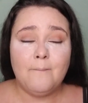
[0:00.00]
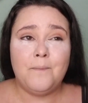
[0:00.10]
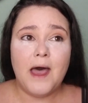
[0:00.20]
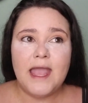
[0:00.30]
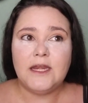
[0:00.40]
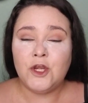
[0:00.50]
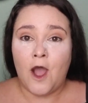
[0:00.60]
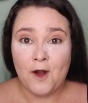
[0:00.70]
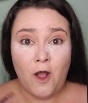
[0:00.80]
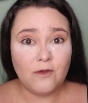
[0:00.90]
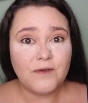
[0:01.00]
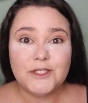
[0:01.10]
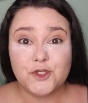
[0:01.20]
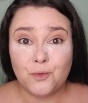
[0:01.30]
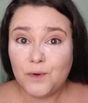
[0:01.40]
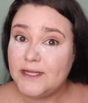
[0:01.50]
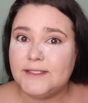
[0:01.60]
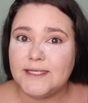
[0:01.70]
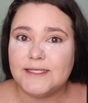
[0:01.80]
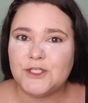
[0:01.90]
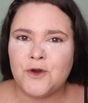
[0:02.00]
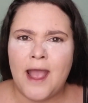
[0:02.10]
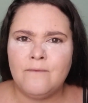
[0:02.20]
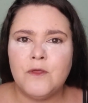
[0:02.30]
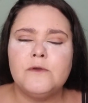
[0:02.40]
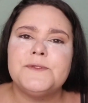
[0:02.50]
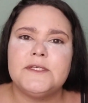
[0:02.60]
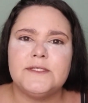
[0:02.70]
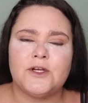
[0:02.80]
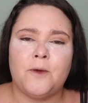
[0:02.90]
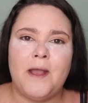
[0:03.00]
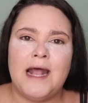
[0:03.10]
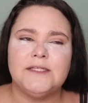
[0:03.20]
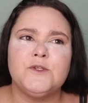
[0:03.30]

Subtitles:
But not all of us are racist or have those things in our past.